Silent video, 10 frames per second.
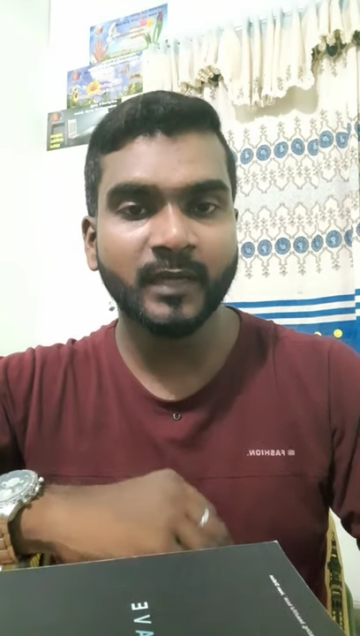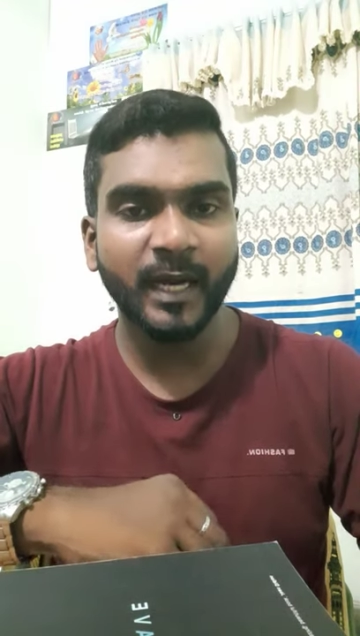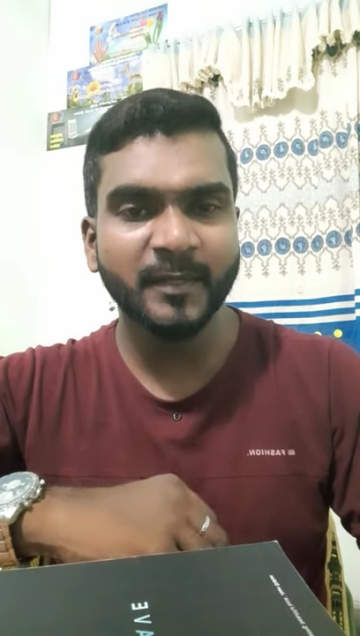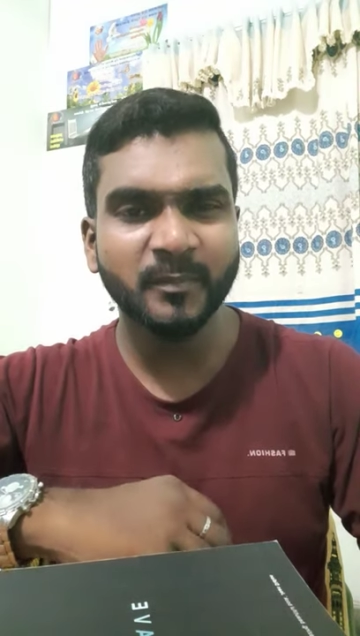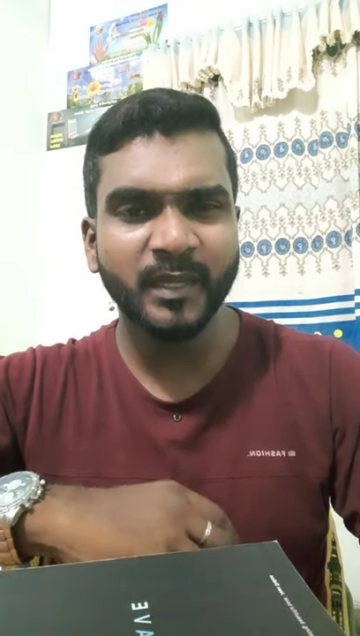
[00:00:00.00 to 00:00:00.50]

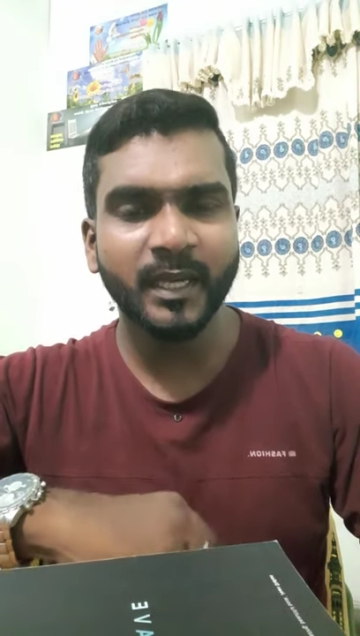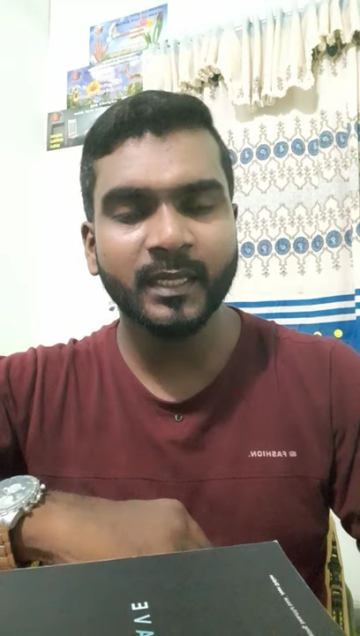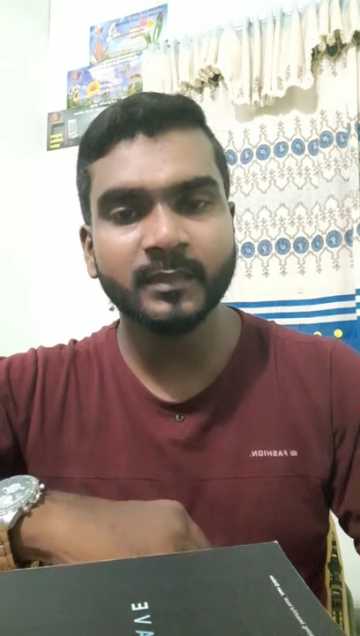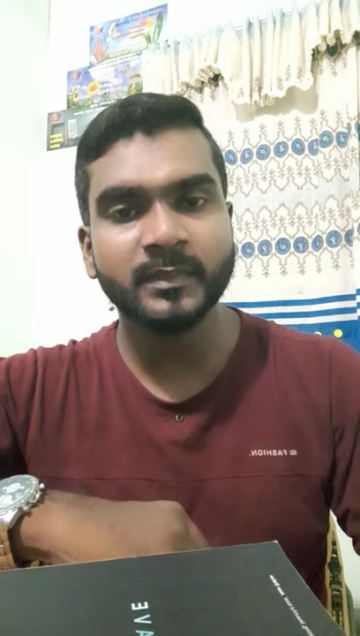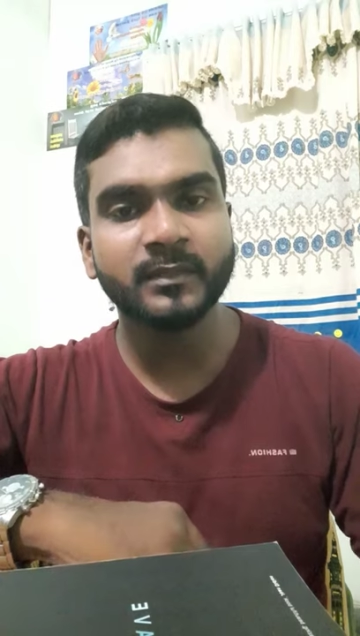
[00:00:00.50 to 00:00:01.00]

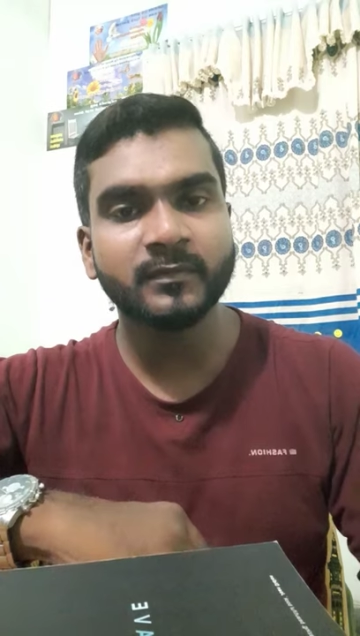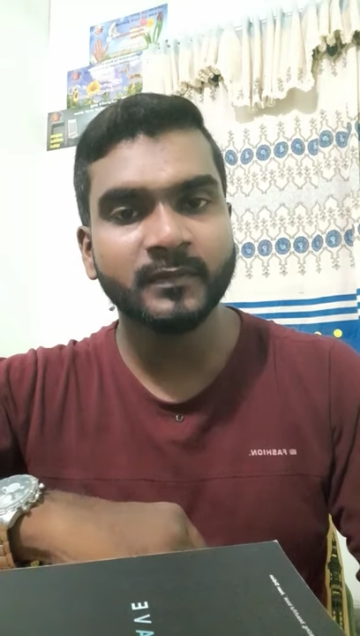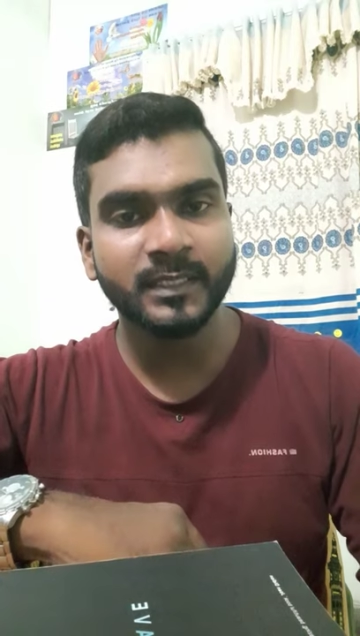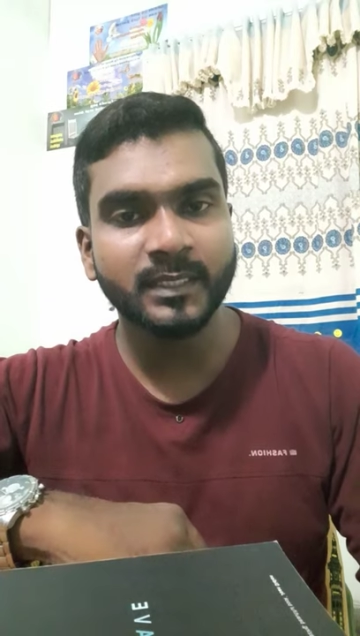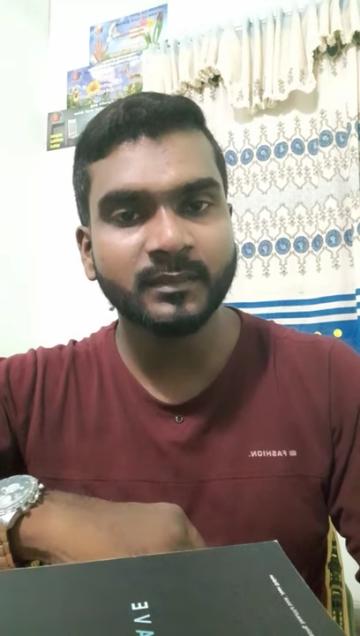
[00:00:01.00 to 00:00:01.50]
unbearable
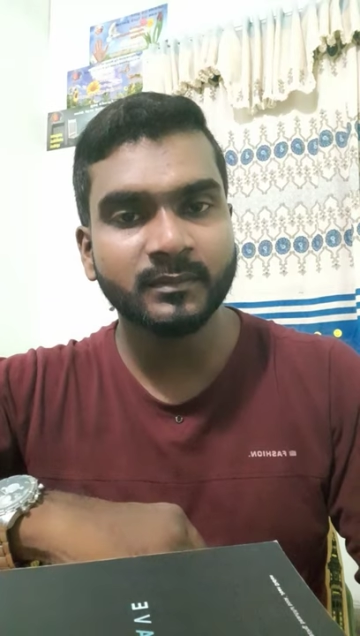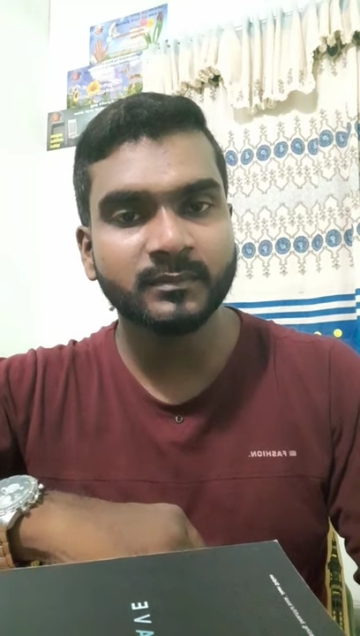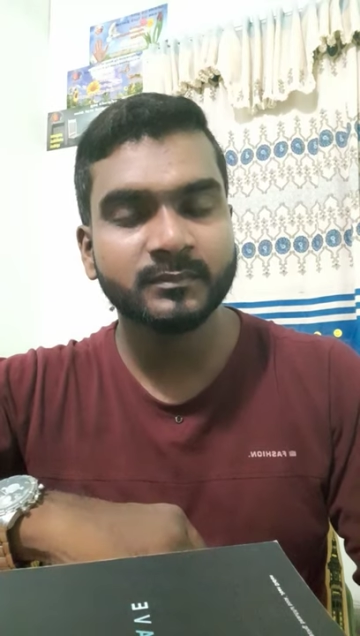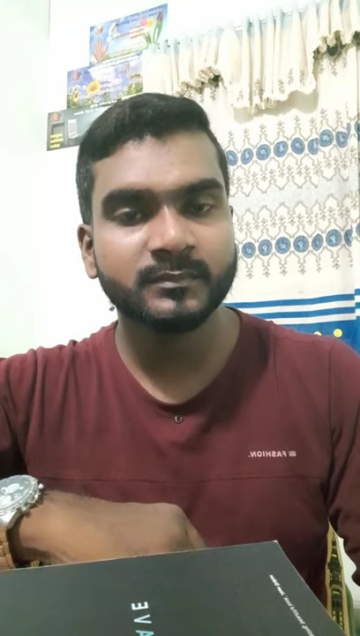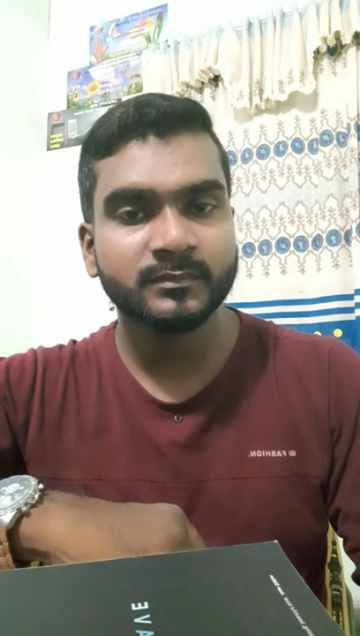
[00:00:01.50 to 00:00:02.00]
feeling.
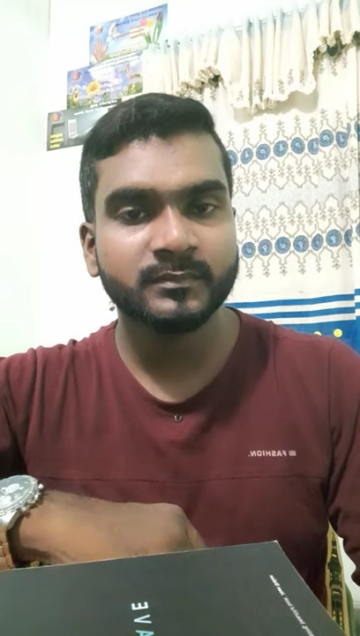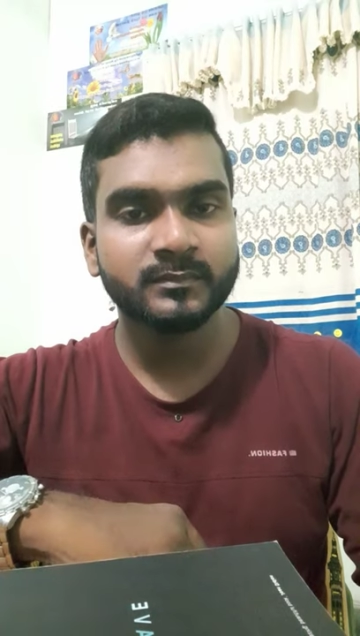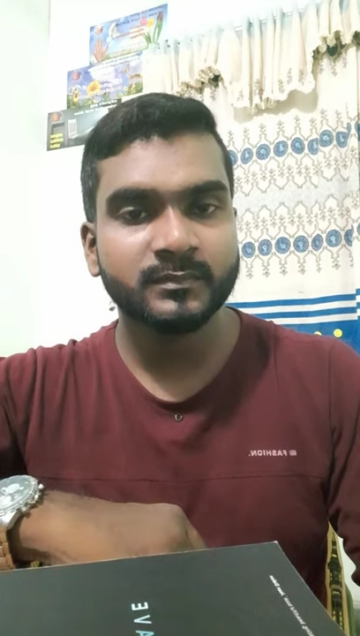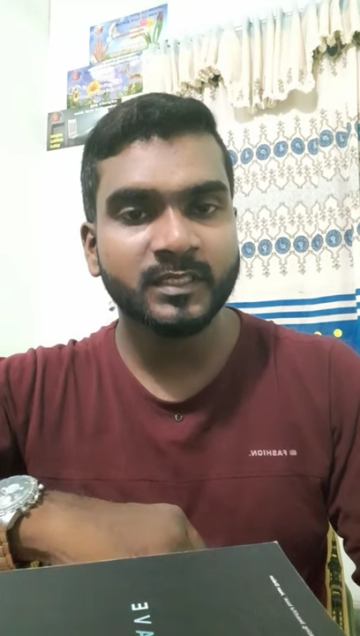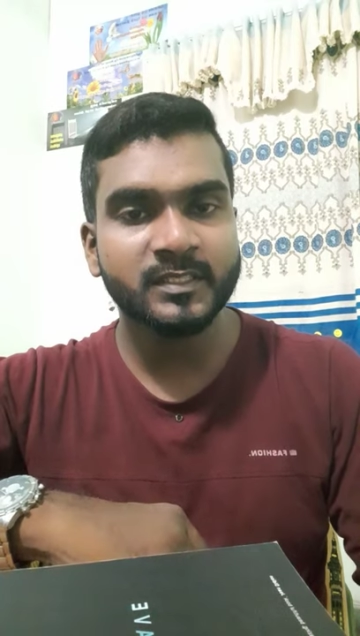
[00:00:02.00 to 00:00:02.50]

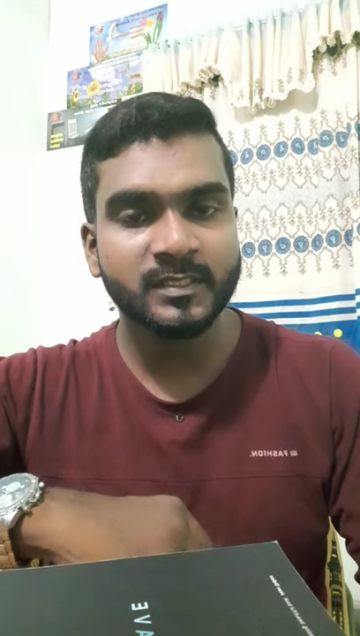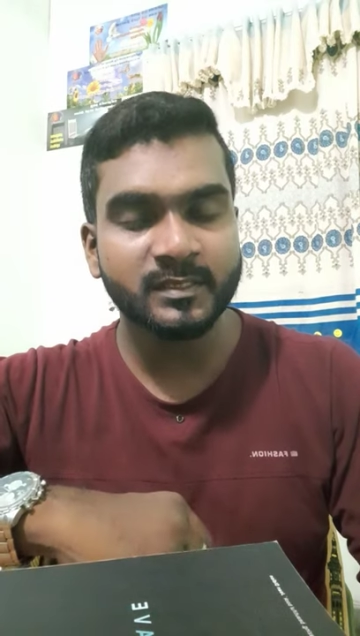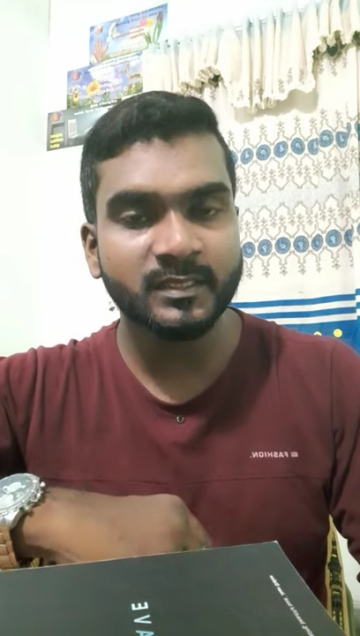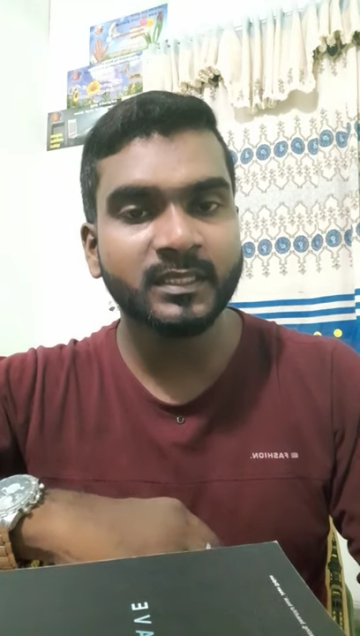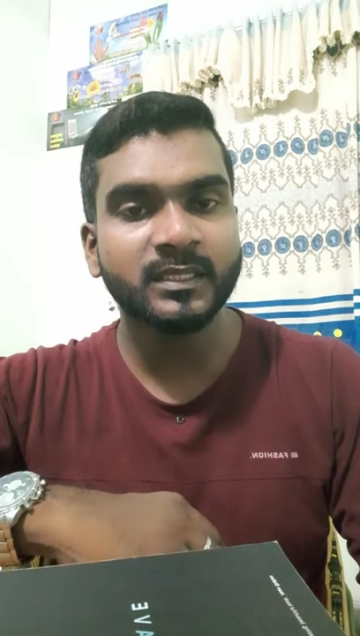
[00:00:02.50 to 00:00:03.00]
It's
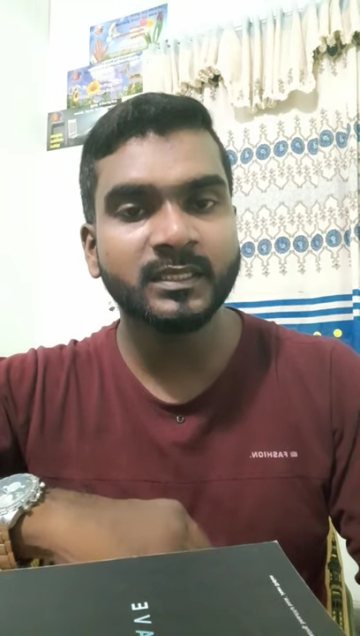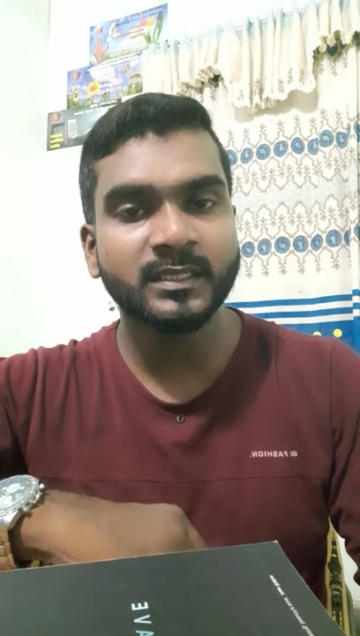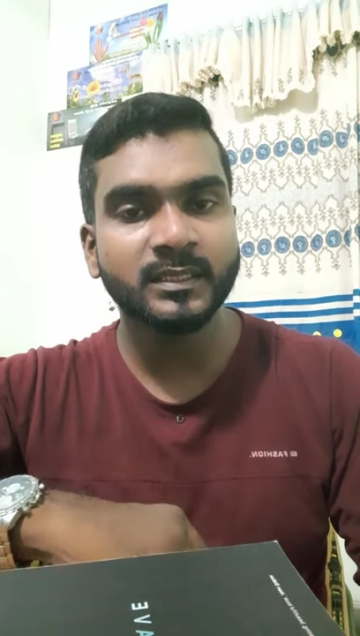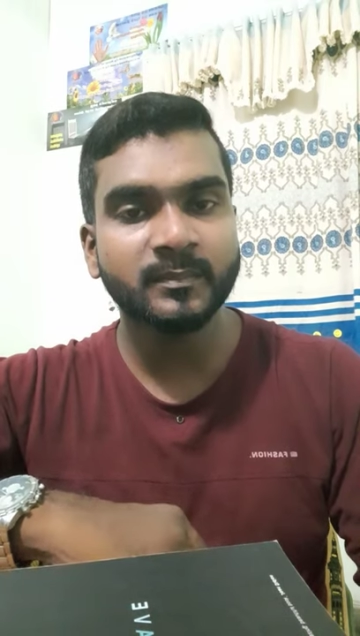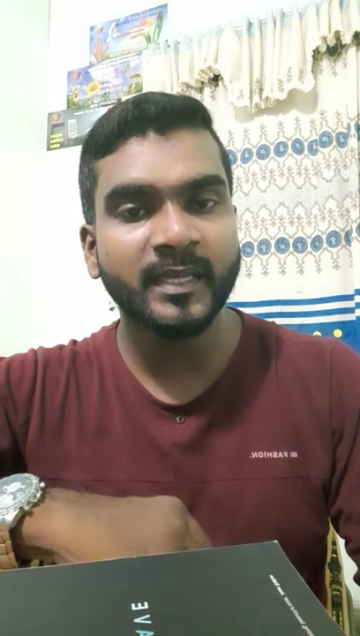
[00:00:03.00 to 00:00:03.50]

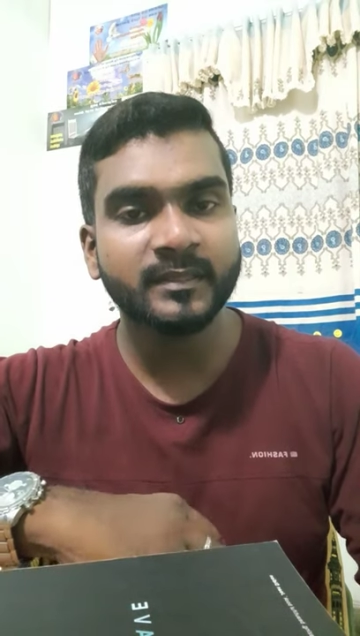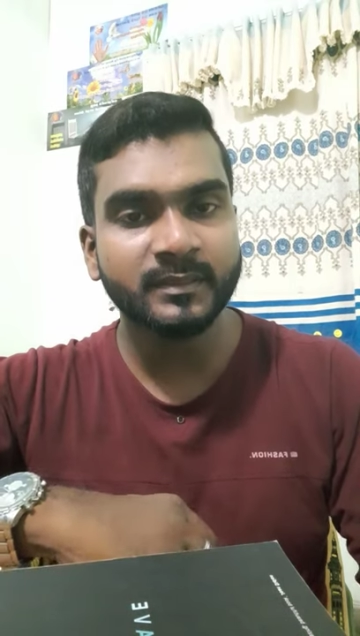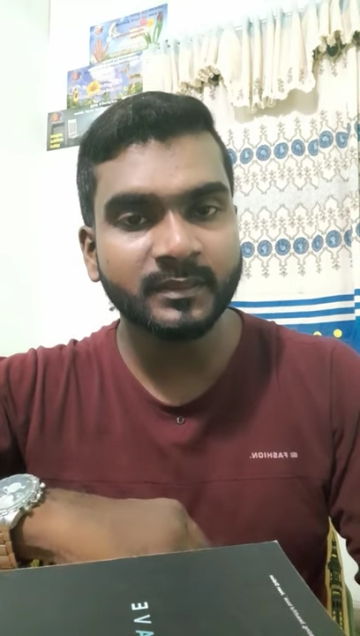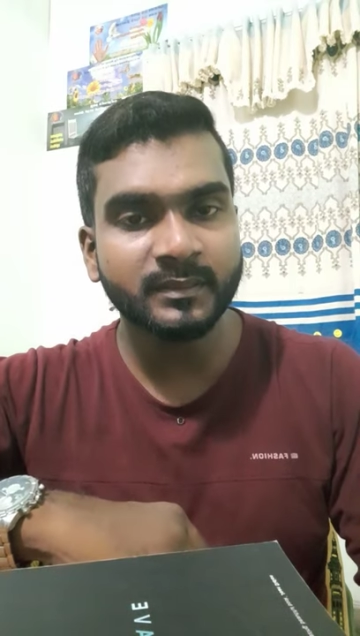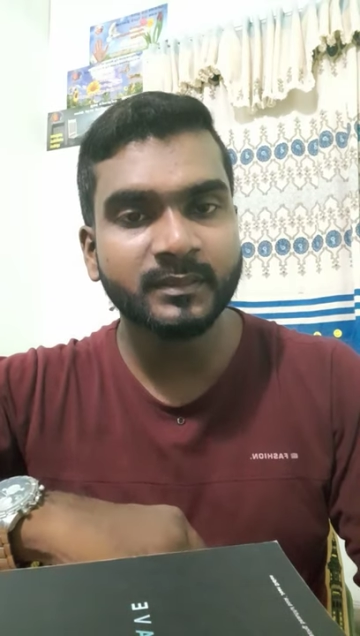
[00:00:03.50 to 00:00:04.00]
really pathetic